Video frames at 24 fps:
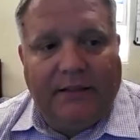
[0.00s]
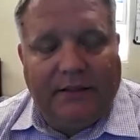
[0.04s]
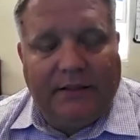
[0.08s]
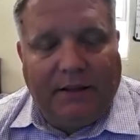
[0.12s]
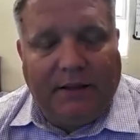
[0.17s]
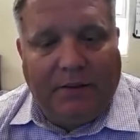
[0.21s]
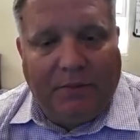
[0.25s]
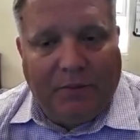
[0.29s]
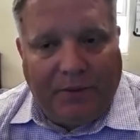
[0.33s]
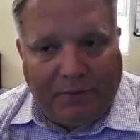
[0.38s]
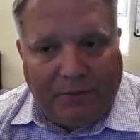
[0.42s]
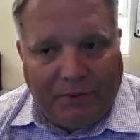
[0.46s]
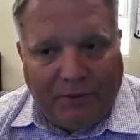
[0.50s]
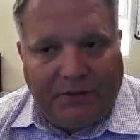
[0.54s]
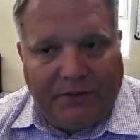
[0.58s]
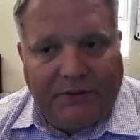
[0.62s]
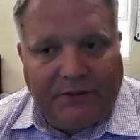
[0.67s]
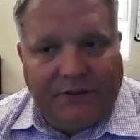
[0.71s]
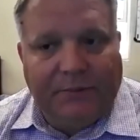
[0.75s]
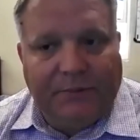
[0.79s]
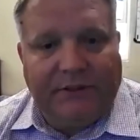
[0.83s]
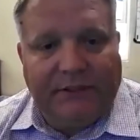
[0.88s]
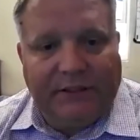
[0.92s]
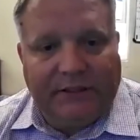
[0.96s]
It went with
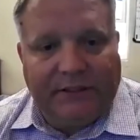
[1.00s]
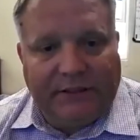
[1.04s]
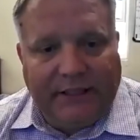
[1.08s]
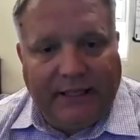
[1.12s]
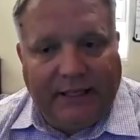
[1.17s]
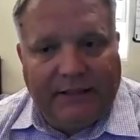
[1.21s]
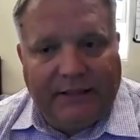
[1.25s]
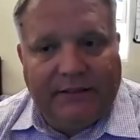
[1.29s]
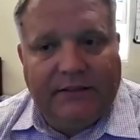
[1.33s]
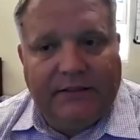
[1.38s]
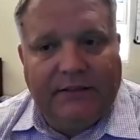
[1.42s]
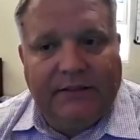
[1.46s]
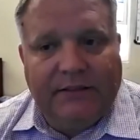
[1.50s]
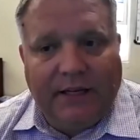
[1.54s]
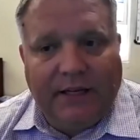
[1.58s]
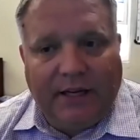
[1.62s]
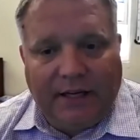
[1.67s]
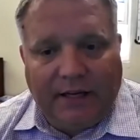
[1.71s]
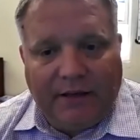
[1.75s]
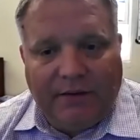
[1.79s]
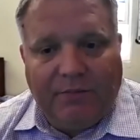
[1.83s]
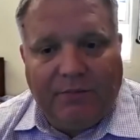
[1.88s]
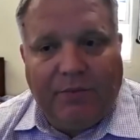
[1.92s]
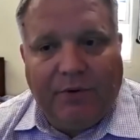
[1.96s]
some success,
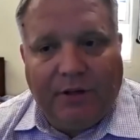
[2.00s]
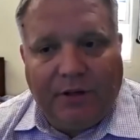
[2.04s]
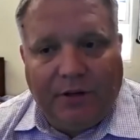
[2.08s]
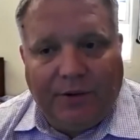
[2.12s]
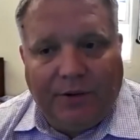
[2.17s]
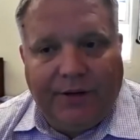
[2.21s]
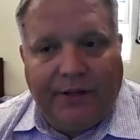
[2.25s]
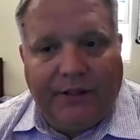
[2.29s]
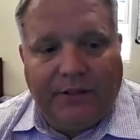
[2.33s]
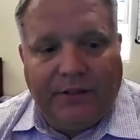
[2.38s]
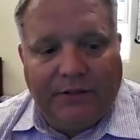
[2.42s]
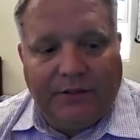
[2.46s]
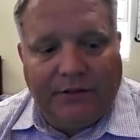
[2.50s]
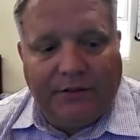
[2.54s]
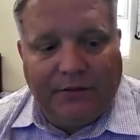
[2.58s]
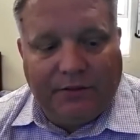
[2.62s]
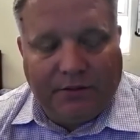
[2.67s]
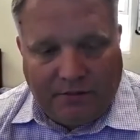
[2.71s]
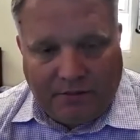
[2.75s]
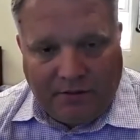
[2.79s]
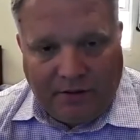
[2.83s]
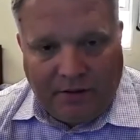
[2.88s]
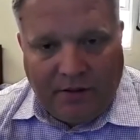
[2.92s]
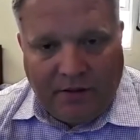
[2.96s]
and we're going
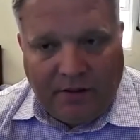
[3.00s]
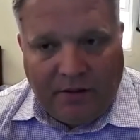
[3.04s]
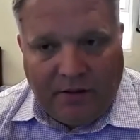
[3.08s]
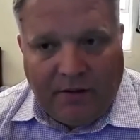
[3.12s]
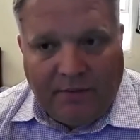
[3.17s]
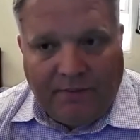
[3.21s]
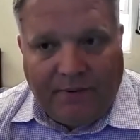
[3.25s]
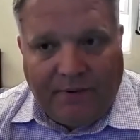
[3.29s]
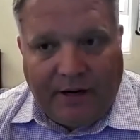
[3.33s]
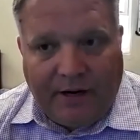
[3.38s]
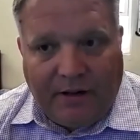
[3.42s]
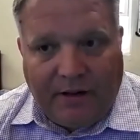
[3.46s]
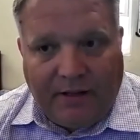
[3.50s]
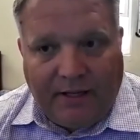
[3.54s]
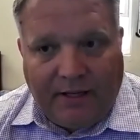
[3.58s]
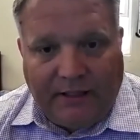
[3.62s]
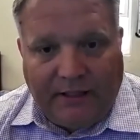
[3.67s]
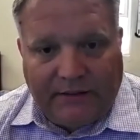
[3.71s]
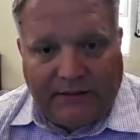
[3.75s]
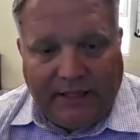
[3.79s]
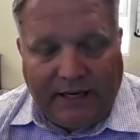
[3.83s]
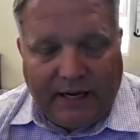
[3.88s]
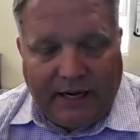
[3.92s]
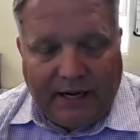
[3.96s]
to
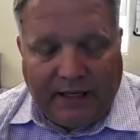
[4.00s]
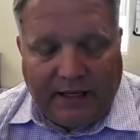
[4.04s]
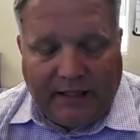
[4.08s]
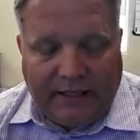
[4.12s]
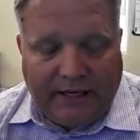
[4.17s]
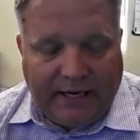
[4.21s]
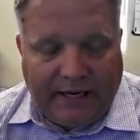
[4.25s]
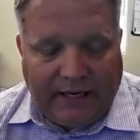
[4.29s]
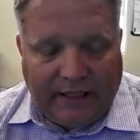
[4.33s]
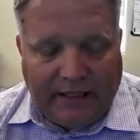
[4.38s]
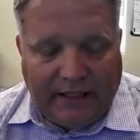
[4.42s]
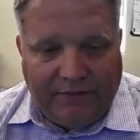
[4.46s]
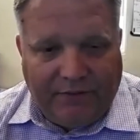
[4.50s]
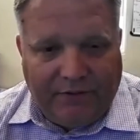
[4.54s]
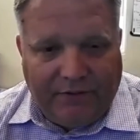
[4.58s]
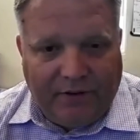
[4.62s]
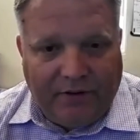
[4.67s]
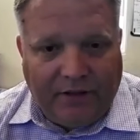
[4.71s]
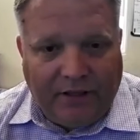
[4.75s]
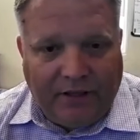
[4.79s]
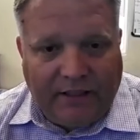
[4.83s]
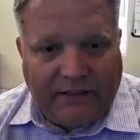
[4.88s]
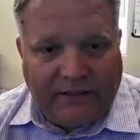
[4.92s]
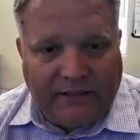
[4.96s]
finalize that. I can't give you
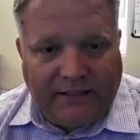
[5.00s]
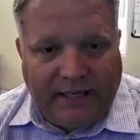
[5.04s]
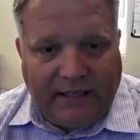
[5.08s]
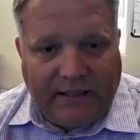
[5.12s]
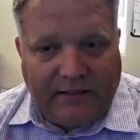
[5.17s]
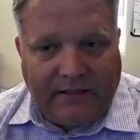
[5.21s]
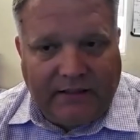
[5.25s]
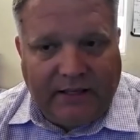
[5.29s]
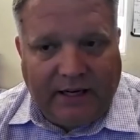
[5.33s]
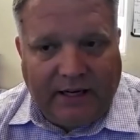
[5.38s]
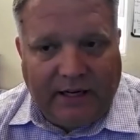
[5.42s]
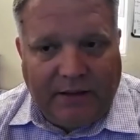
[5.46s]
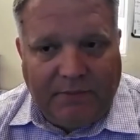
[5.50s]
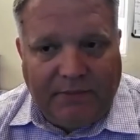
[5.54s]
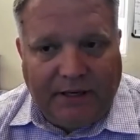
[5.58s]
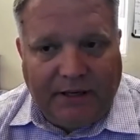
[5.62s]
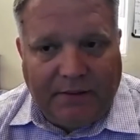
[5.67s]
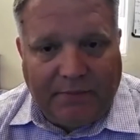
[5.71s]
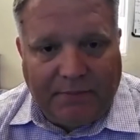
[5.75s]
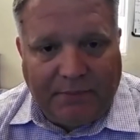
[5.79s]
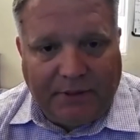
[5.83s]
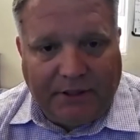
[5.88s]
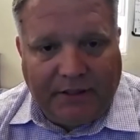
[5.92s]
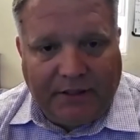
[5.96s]
an exact time
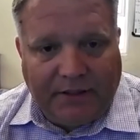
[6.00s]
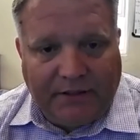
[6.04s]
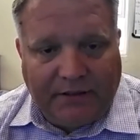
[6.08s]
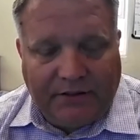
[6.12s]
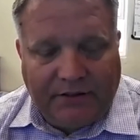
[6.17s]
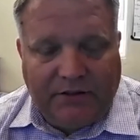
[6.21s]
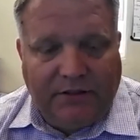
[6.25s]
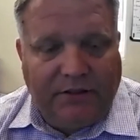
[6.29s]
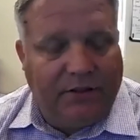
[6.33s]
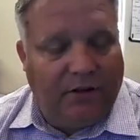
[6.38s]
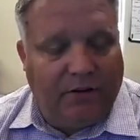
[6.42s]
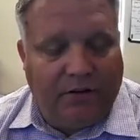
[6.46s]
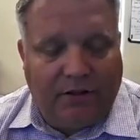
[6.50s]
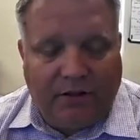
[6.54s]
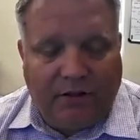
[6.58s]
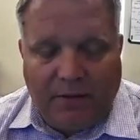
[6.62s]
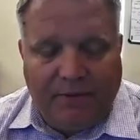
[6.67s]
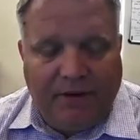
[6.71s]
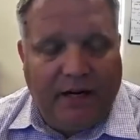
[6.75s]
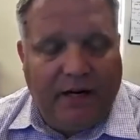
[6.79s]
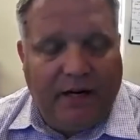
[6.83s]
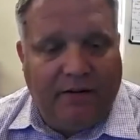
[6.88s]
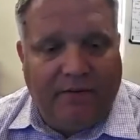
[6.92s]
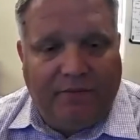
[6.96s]
date because,
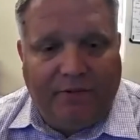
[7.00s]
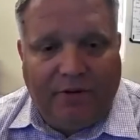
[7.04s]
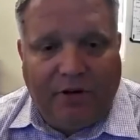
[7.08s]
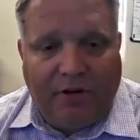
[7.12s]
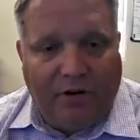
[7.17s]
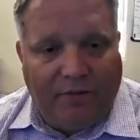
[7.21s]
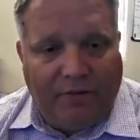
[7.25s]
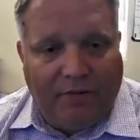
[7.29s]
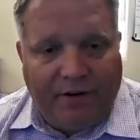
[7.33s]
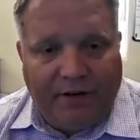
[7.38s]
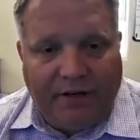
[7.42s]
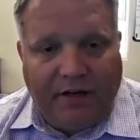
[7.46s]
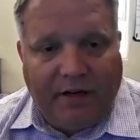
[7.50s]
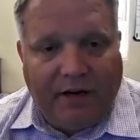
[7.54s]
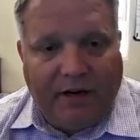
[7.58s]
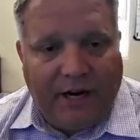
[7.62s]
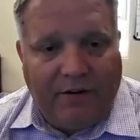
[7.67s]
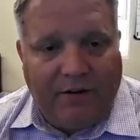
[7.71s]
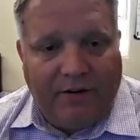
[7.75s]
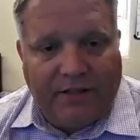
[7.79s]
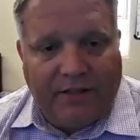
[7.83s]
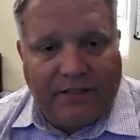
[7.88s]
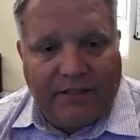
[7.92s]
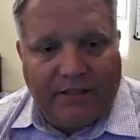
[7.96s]
coming out of COVID and
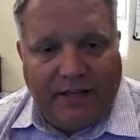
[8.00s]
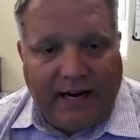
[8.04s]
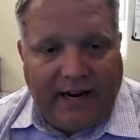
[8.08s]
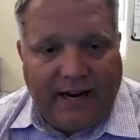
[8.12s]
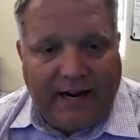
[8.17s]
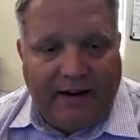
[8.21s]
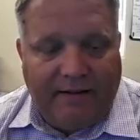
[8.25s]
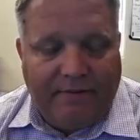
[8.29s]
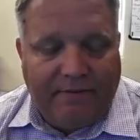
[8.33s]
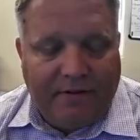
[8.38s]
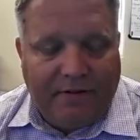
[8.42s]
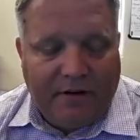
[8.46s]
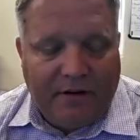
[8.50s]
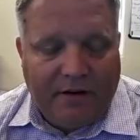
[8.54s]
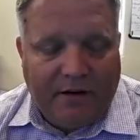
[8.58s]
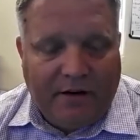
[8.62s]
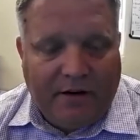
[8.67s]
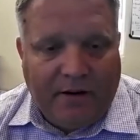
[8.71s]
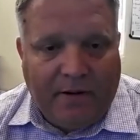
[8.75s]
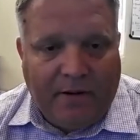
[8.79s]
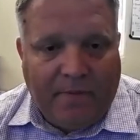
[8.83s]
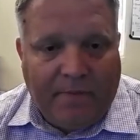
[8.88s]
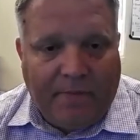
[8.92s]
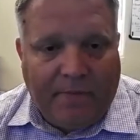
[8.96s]
hiring staff
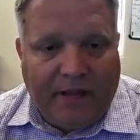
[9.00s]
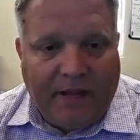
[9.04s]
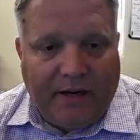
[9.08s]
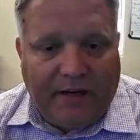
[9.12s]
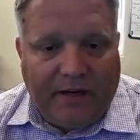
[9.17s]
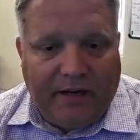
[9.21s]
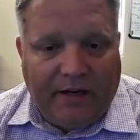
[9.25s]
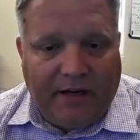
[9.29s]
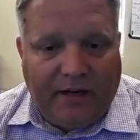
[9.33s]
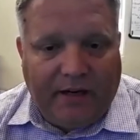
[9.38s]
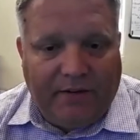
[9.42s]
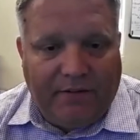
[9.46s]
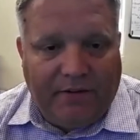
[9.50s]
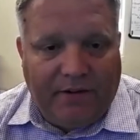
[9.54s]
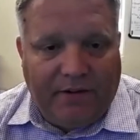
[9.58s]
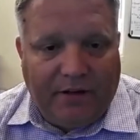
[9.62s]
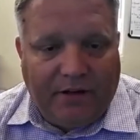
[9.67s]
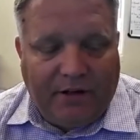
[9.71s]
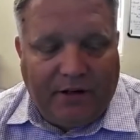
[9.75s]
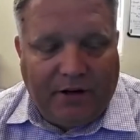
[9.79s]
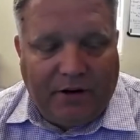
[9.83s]
and getting everything